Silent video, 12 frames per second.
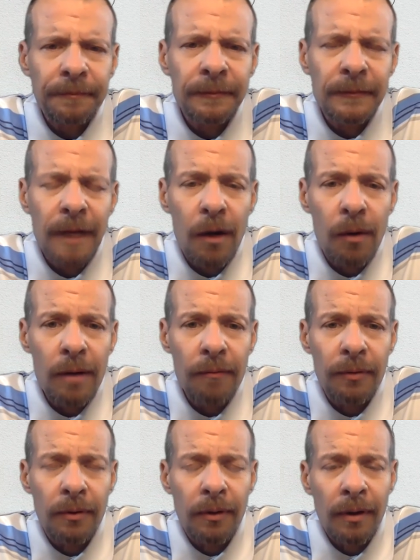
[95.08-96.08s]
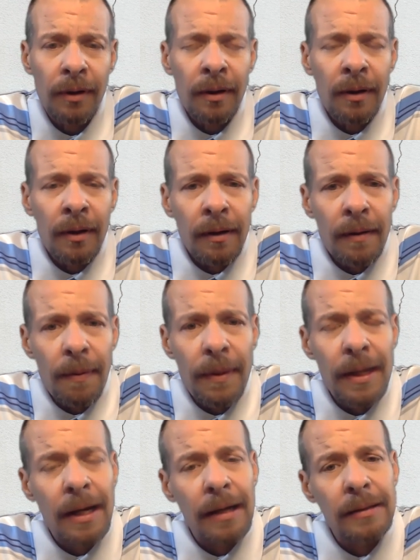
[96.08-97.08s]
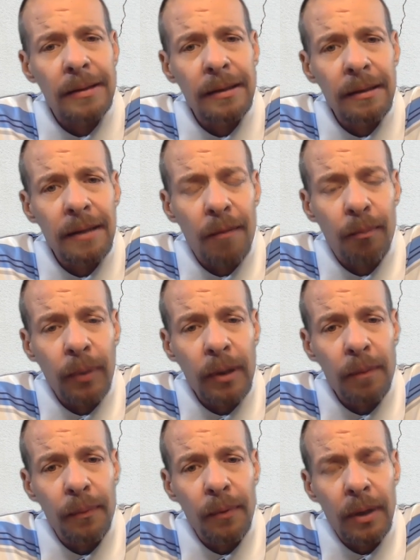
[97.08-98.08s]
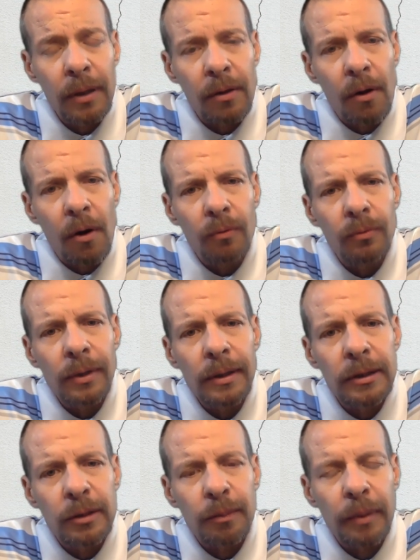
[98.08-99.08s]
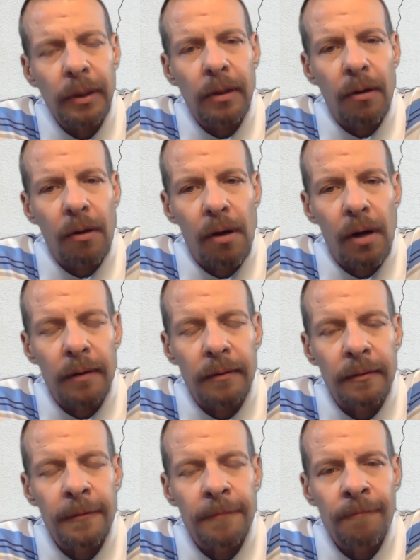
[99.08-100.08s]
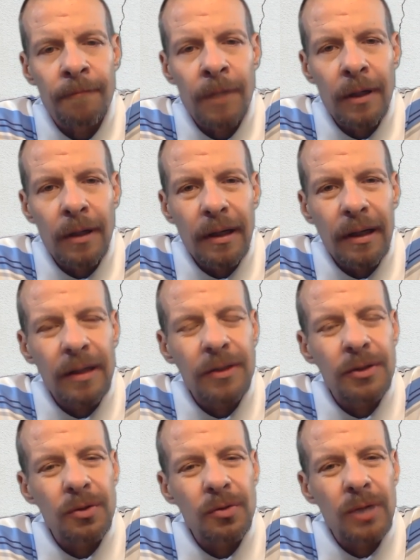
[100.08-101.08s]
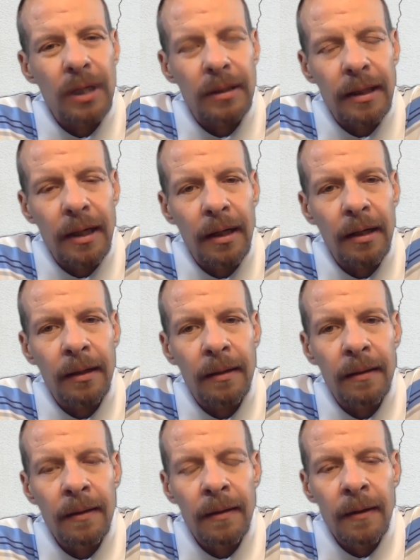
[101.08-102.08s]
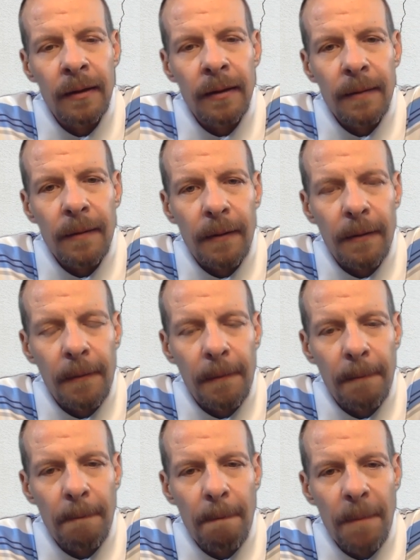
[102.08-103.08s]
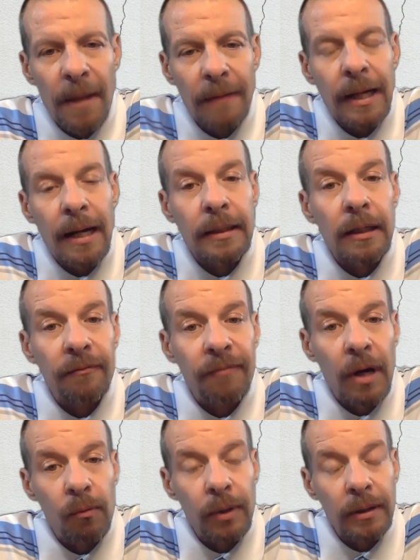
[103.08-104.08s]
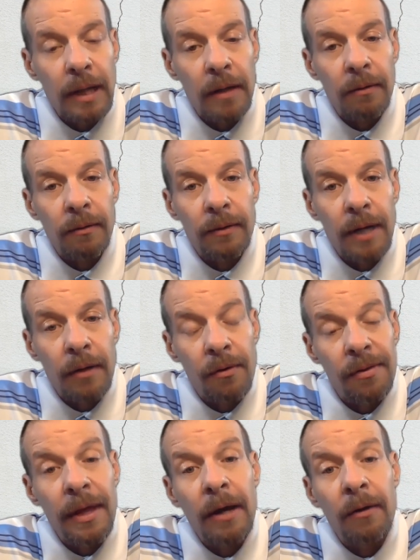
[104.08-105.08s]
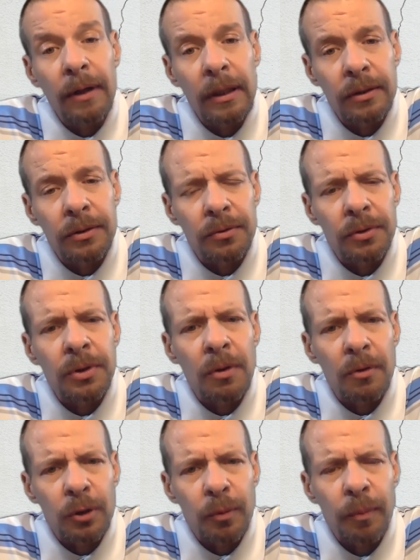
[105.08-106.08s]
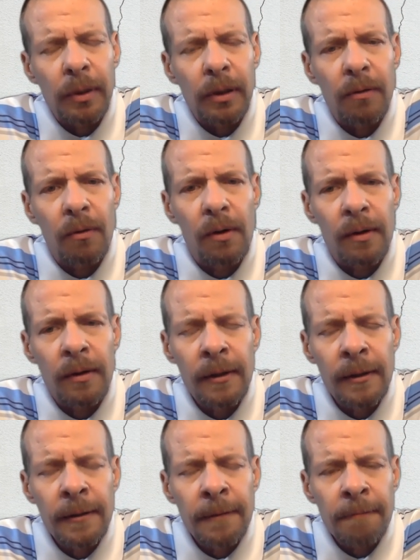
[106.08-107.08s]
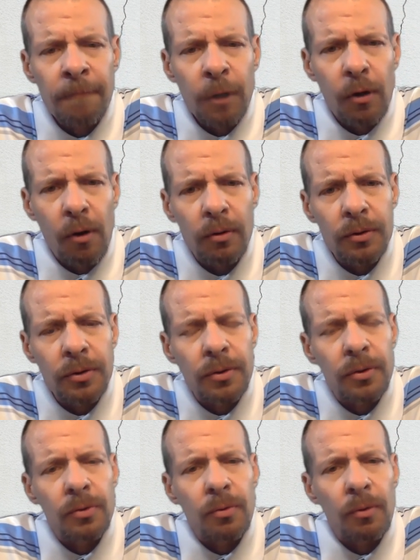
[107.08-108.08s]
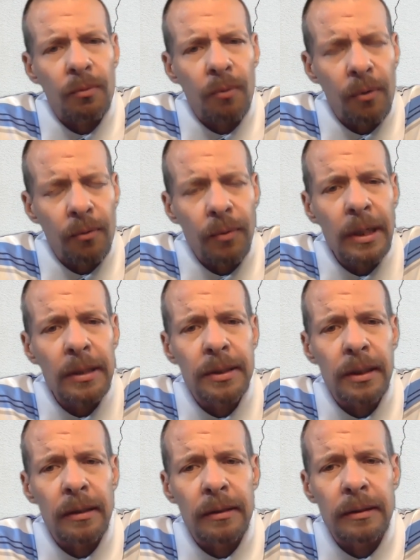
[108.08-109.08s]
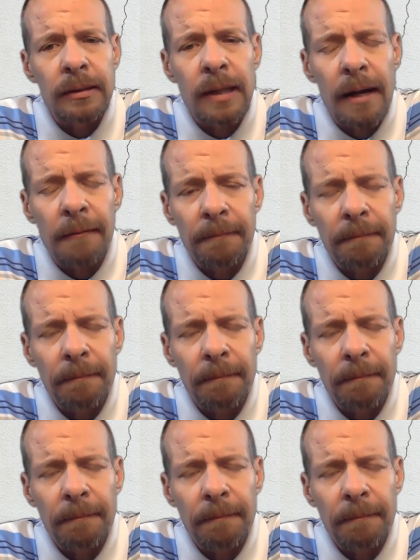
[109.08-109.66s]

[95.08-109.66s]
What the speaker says: However, the idea that people can only speak on issues that they identify with that are their issues, so to speak, or cultures or regions that